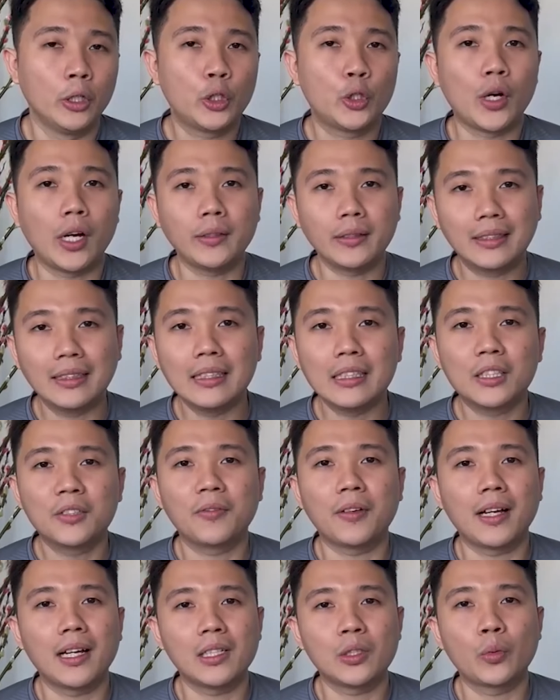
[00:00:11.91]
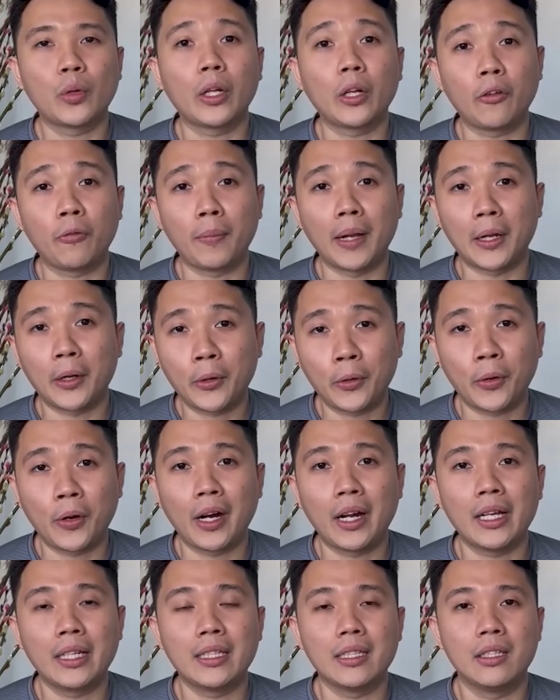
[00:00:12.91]
throughout this fast, one of my
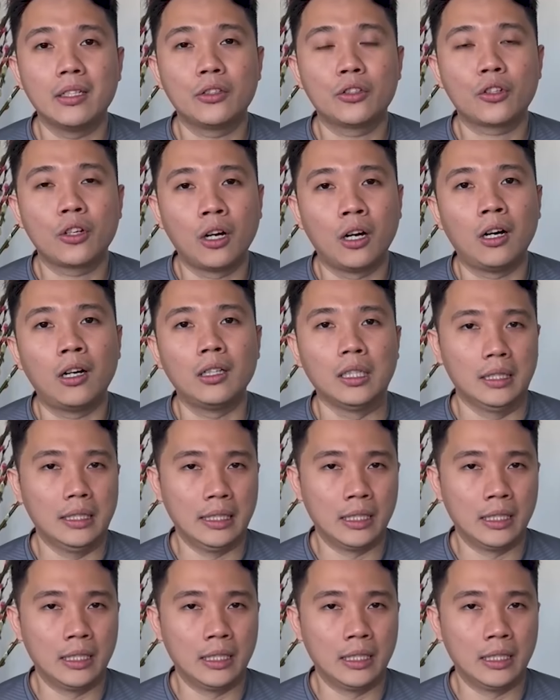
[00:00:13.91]
cry is, God,